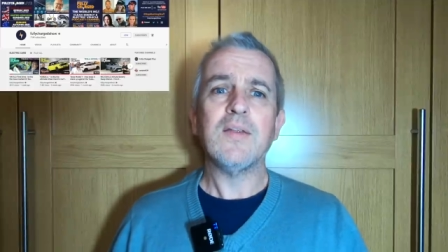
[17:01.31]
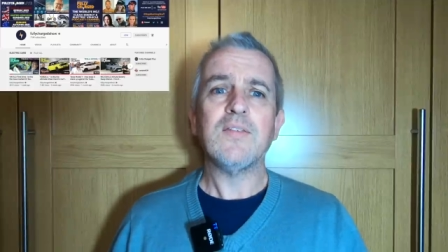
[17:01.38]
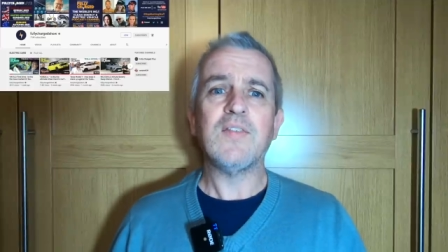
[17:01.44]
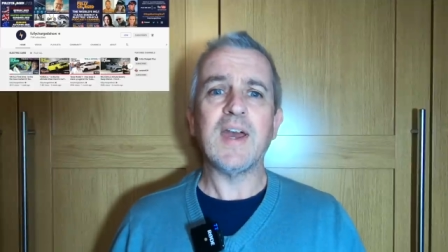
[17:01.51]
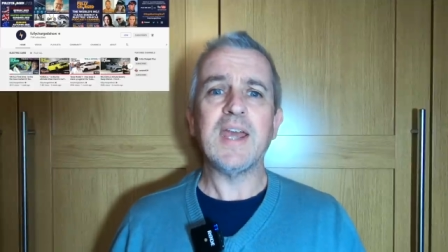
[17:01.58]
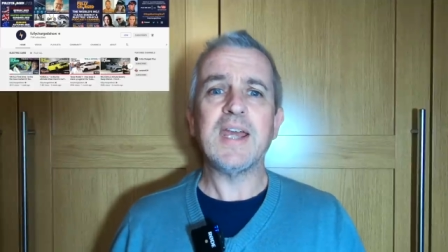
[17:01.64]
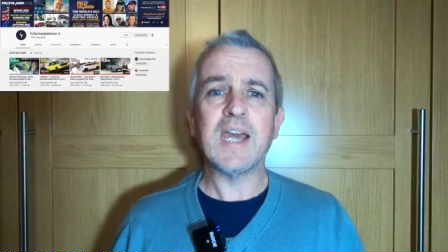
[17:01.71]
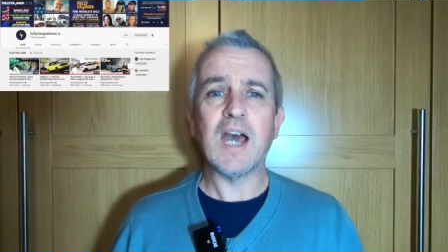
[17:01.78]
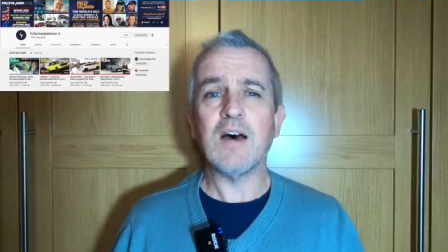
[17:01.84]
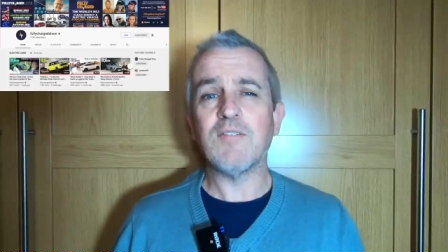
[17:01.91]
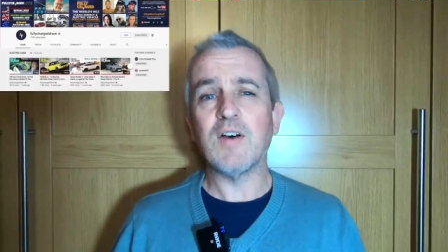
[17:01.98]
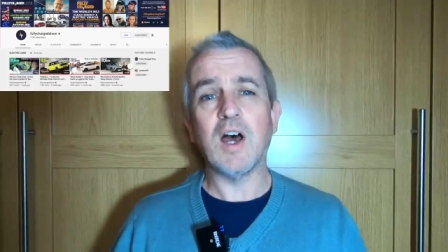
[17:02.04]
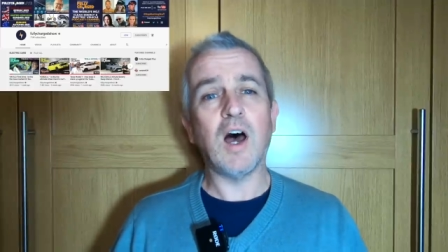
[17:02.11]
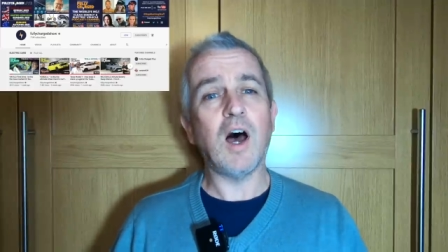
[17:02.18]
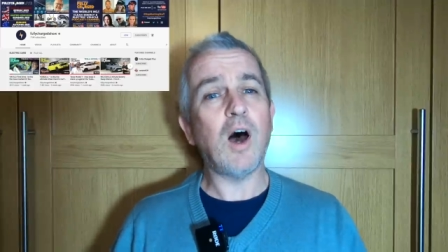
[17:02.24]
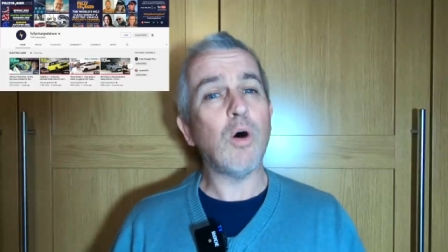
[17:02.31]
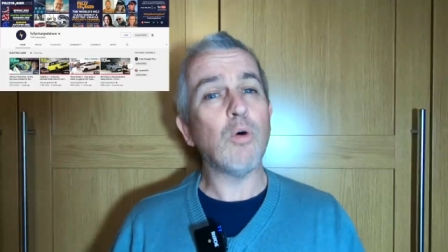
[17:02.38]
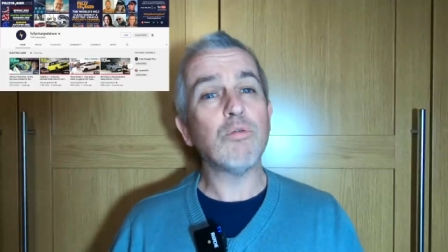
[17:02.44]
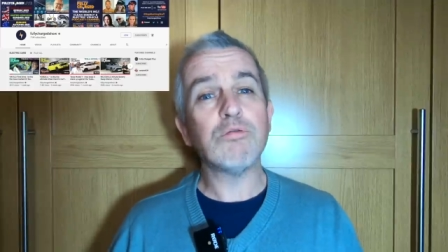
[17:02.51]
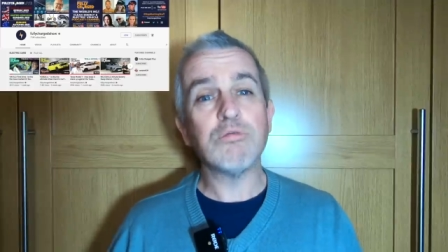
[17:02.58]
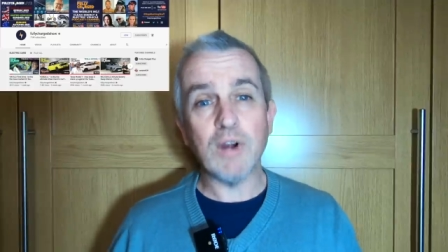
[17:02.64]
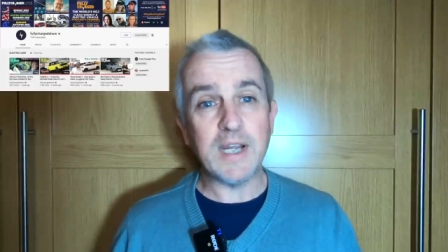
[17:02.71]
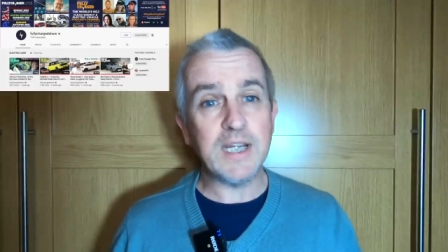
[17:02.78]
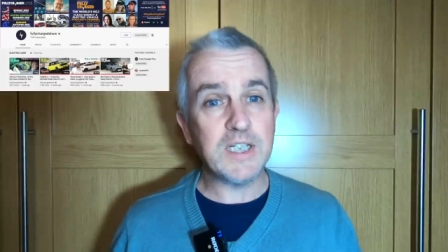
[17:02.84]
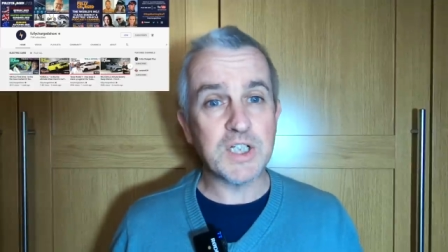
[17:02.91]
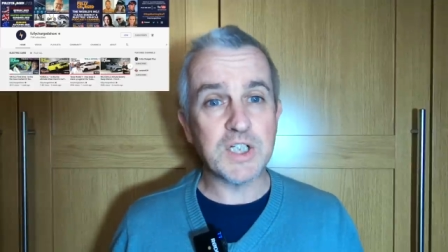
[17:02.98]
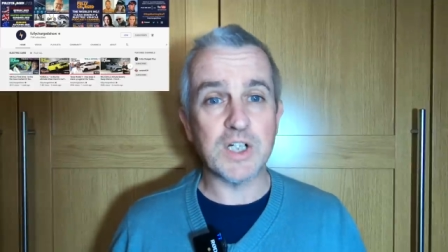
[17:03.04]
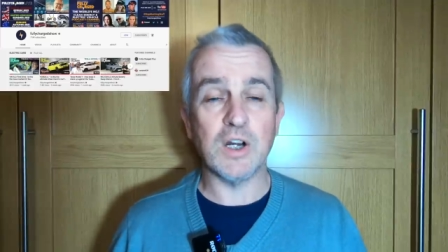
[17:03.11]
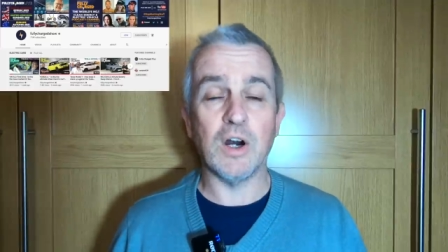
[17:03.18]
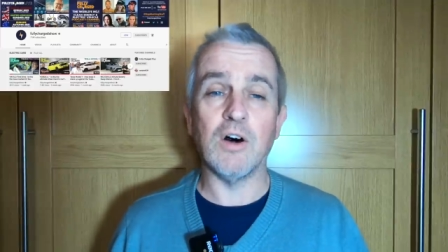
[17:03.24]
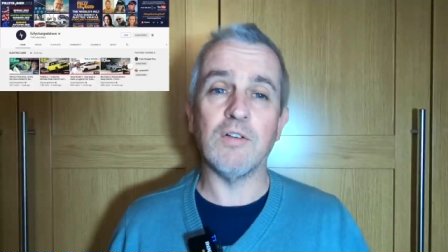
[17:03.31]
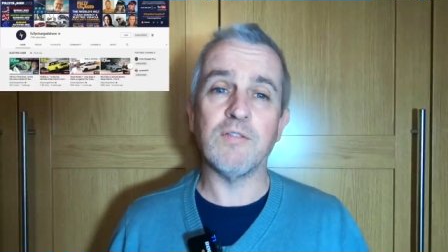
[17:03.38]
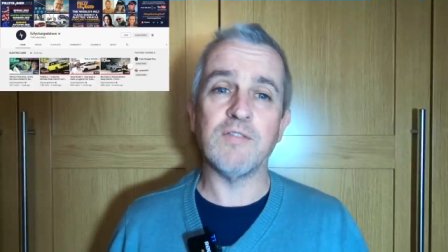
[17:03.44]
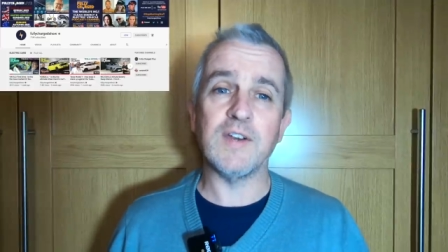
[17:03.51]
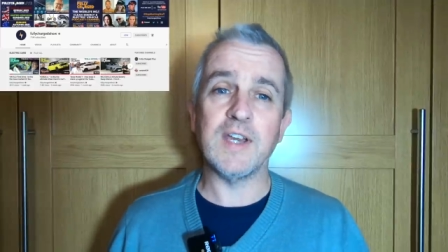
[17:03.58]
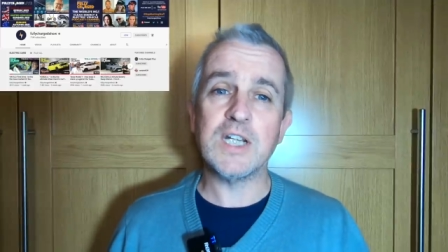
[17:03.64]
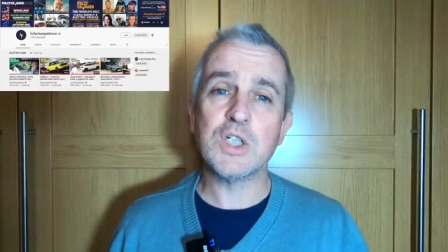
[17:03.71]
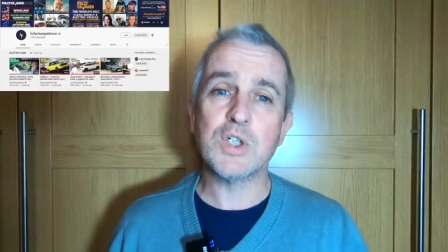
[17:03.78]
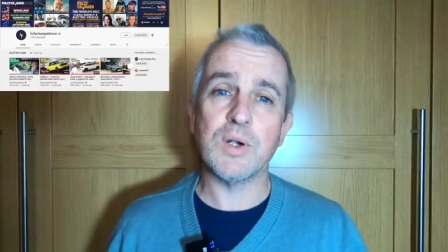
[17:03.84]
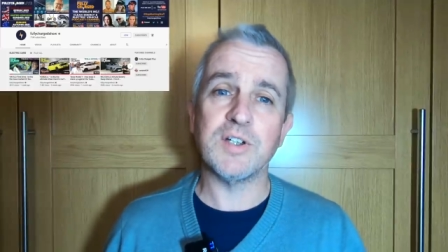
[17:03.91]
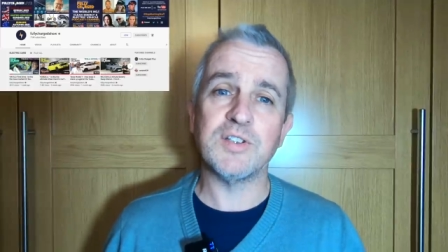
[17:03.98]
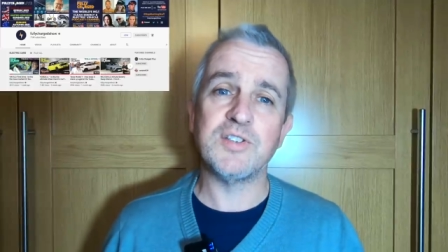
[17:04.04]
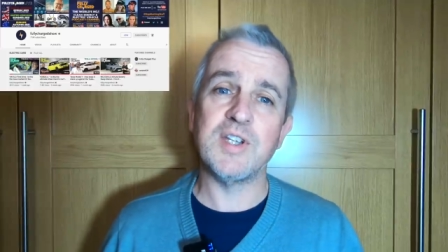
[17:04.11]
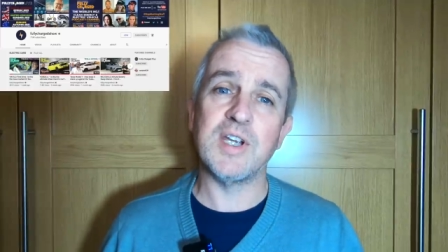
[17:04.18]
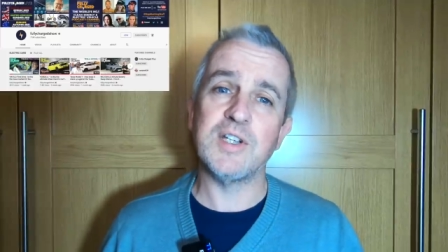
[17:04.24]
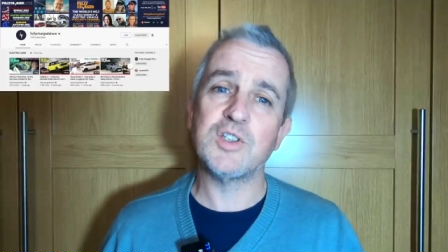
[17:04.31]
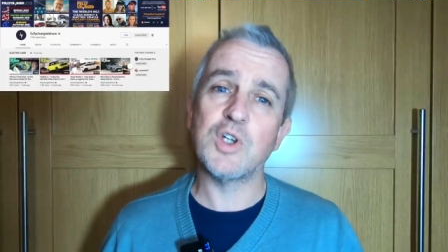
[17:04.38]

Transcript: They cover a whole range of interesting